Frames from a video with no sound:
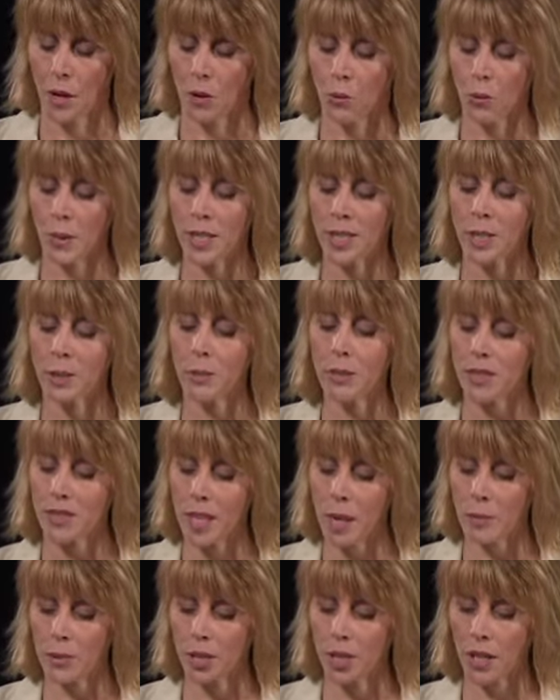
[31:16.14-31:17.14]
Reasonable
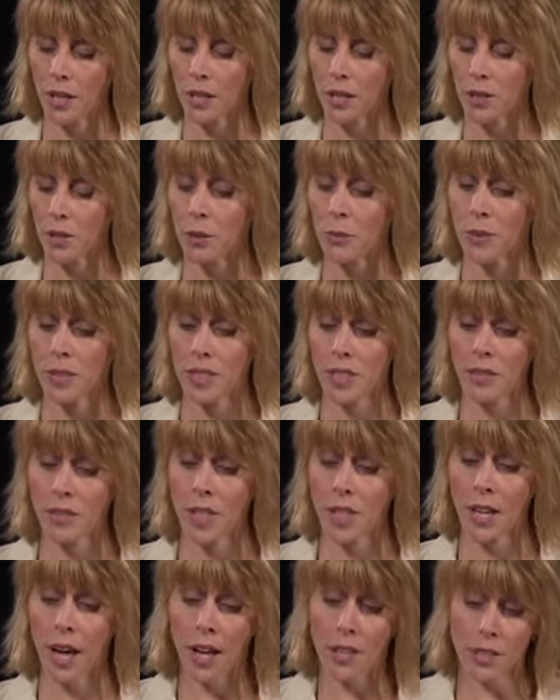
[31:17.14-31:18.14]
steps shall include
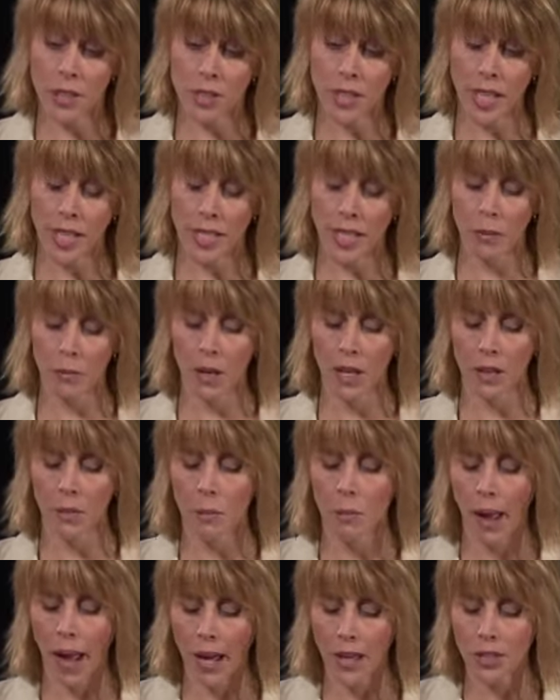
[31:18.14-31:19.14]
receiving an undertaking by the
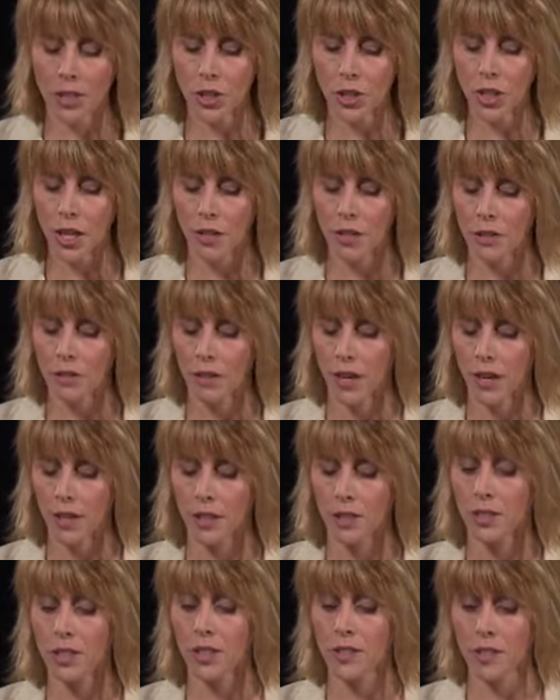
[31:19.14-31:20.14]
managing
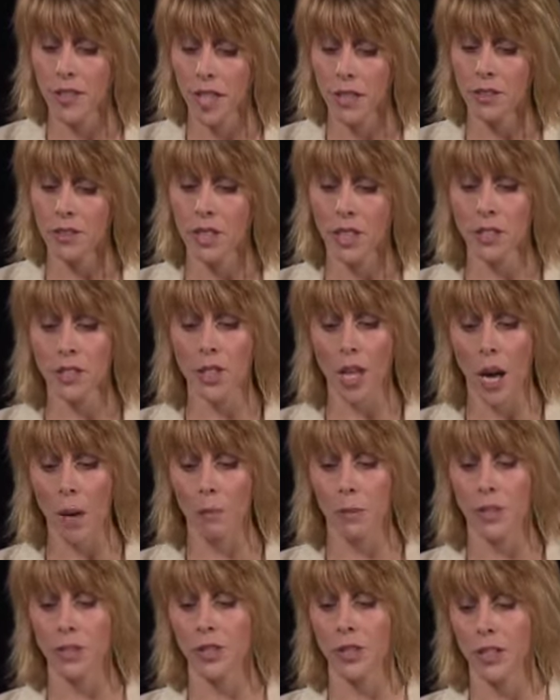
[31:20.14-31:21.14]
underwriter to send such
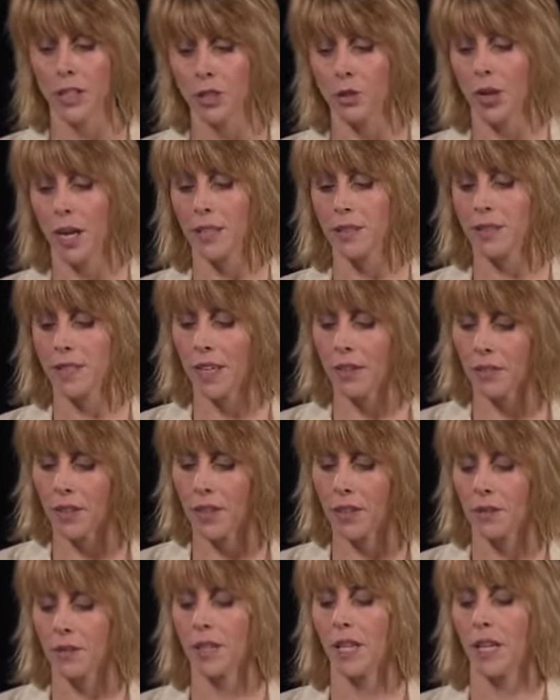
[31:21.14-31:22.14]
copy to the address
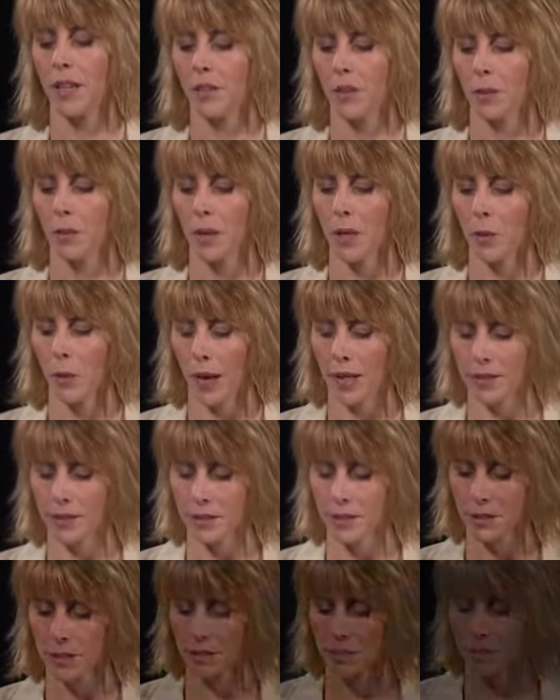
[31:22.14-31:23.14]
given in the
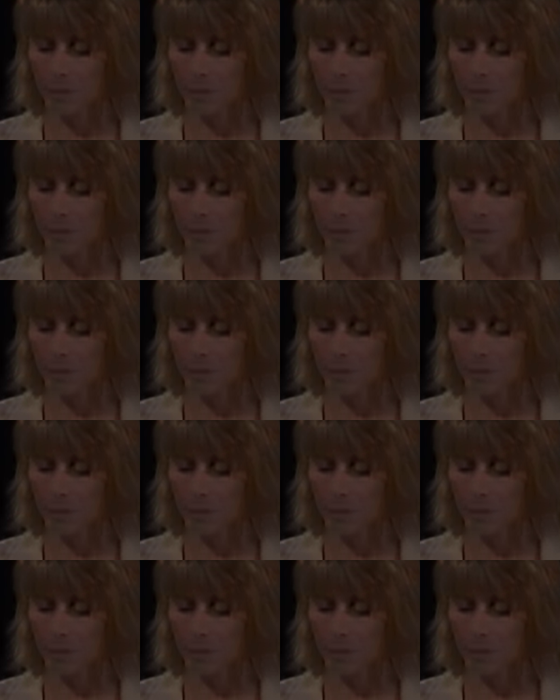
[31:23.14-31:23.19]
request.